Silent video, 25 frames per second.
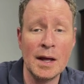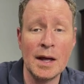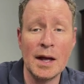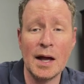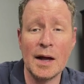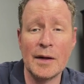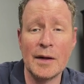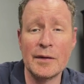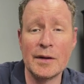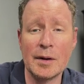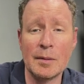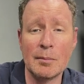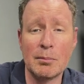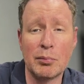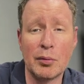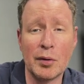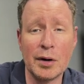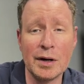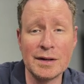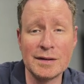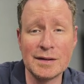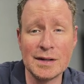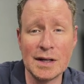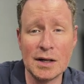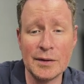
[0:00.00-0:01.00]
And then it
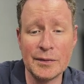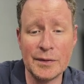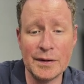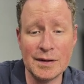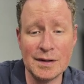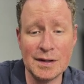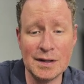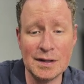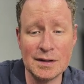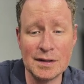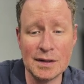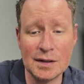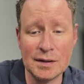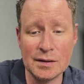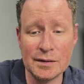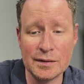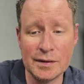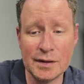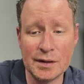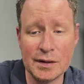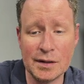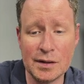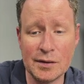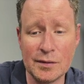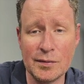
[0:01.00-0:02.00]
breaks out the details
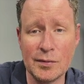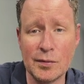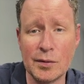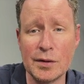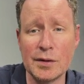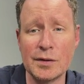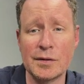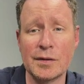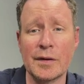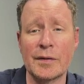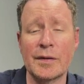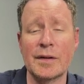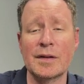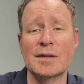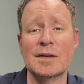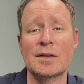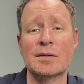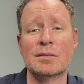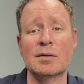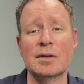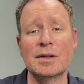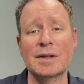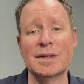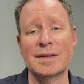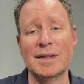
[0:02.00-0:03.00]
in here for you. So this is
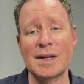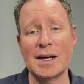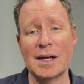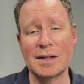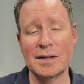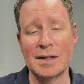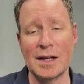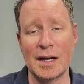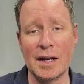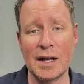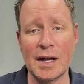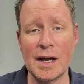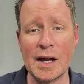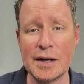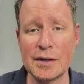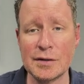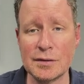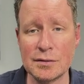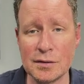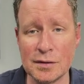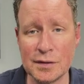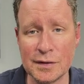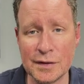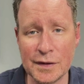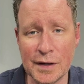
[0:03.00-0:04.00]
really taking that
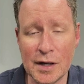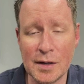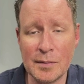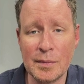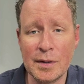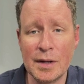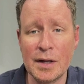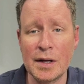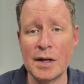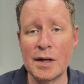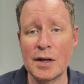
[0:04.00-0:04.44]
extra step.